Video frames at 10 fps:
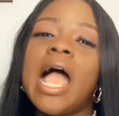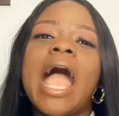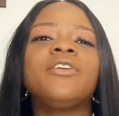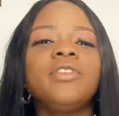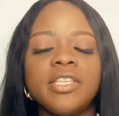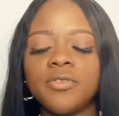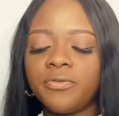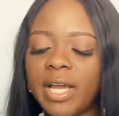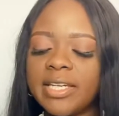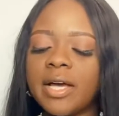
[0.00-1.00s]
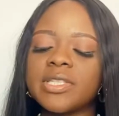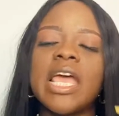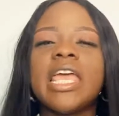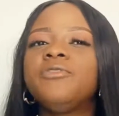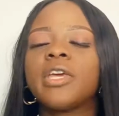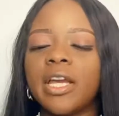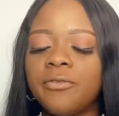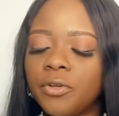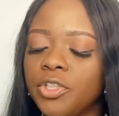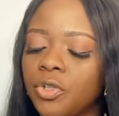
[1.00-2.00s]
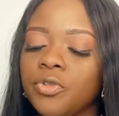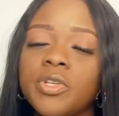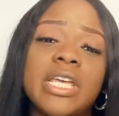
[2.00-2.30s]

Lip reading: and you need to find out if you can afford it or not.